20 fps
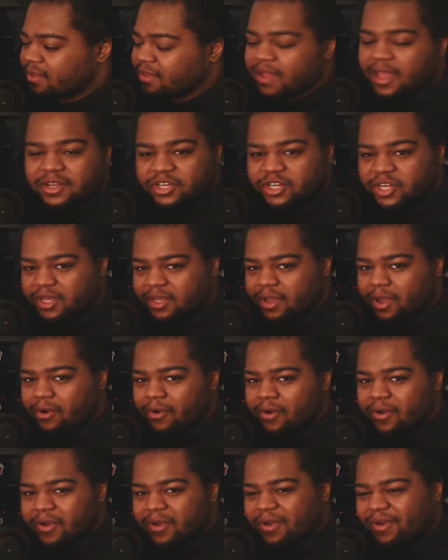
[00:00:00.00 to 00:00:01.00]
let shit
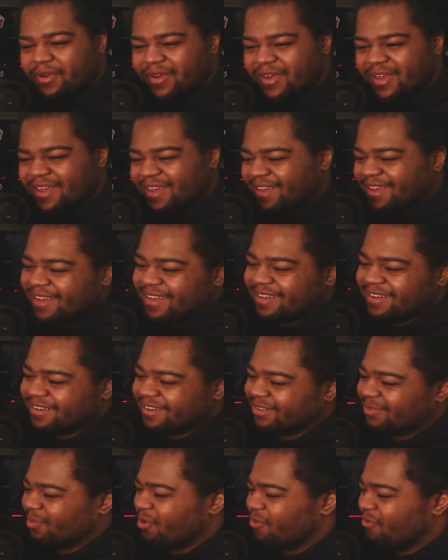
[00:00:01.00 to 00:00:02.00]
go and
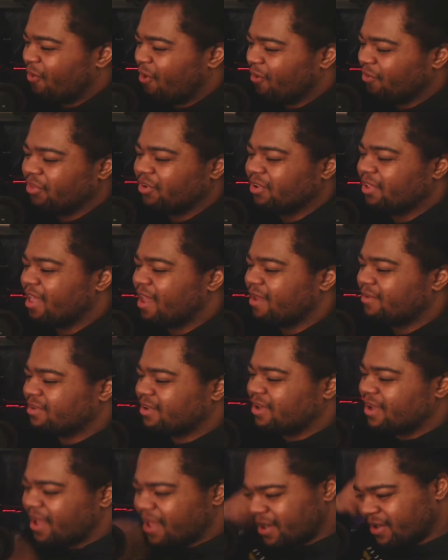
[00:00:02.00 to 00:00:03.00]
just move on with their lives?
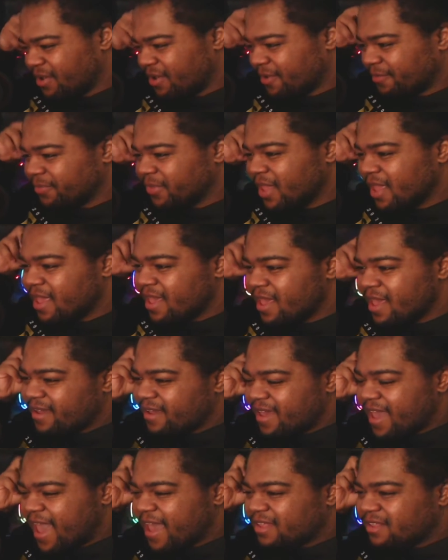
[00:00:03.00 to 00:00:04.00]
You know, I don't know.
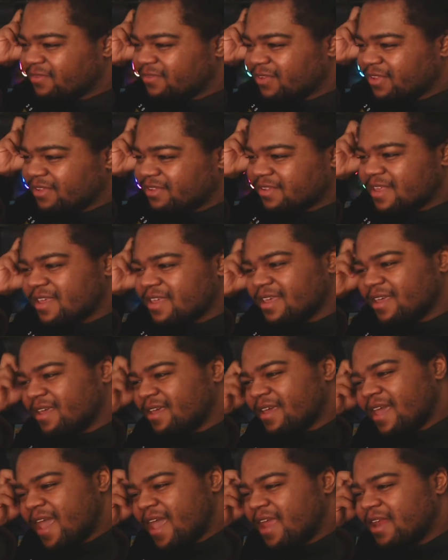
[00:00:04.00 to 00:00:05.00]
Actively
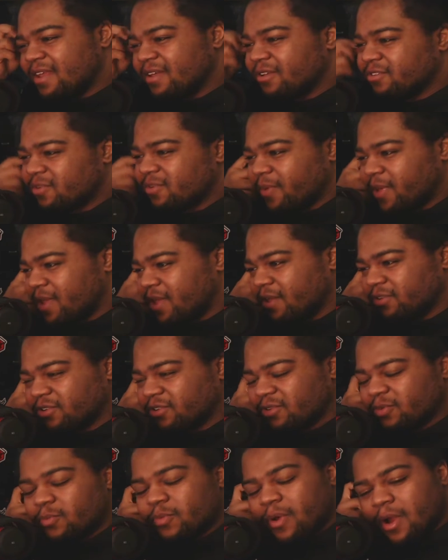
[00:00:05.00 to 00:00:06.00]
seeking, hating on somebody
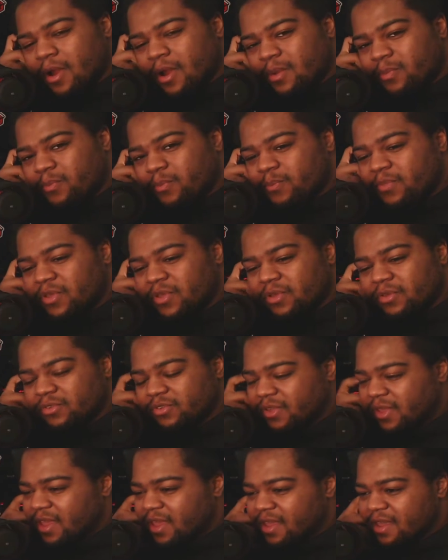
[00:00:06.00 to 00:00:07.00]
else's work,
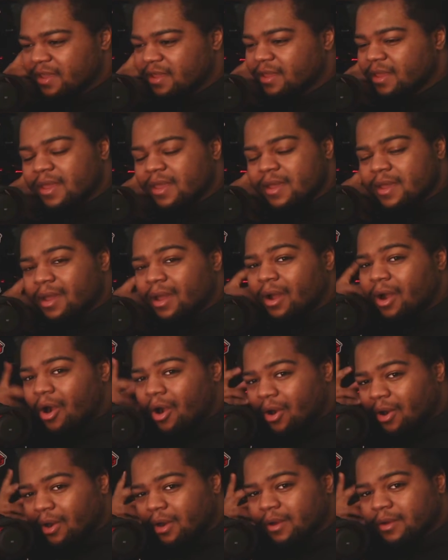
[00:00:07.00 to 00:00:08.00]
music,
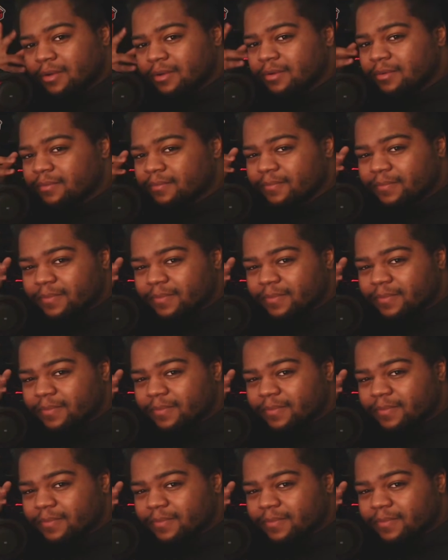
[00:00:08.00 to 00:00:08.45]
art,